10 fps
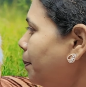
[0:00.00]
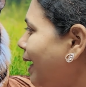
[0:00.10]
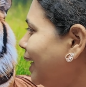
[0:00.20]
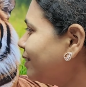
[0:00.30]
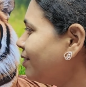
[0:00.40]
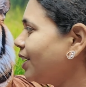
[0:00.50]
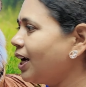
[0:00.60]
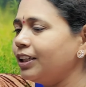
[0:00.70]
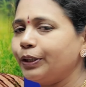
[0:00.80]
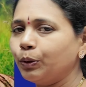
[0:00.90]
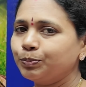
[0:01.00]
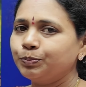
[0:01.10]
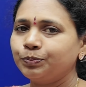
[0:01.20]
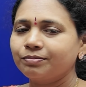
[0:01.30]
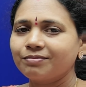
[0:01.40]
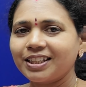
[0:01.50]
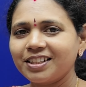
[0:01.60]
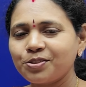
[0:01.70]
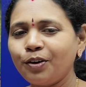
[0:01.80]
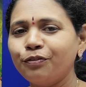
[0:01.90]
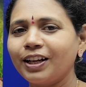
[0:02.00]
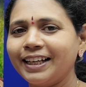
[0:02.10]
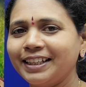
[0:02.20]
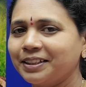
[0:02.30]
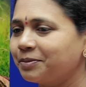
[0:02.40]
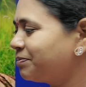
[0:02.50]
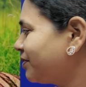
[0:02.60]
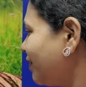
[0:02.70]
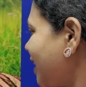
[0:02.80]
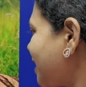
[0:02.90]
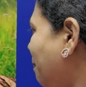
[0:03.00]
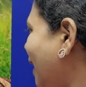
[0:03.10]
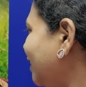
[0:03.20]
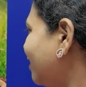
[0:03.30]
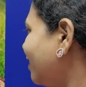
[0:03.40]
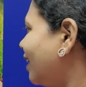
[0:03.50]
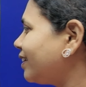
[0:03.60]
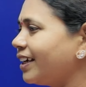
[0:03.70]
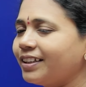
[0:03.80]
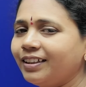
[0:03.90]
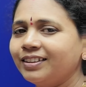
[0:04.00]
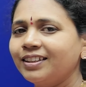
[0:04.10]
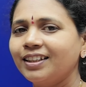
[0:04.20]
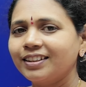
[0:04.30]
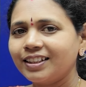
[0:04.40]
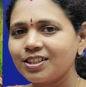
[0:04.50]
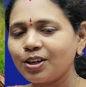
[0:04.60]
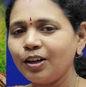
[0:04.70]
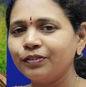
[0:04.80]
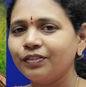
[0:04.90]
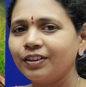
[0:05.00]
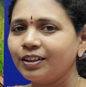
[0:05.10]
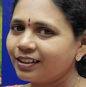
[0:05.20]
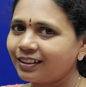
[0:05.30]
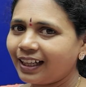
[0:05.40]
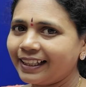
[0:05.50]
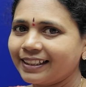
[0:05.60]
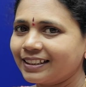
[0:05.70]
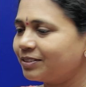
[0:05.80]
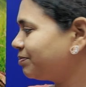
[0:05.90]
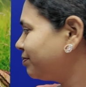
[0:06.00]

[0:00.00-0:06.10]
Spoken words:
Panthera leo, that is of lion. Whereas the Panthera tiger, that is of tiger.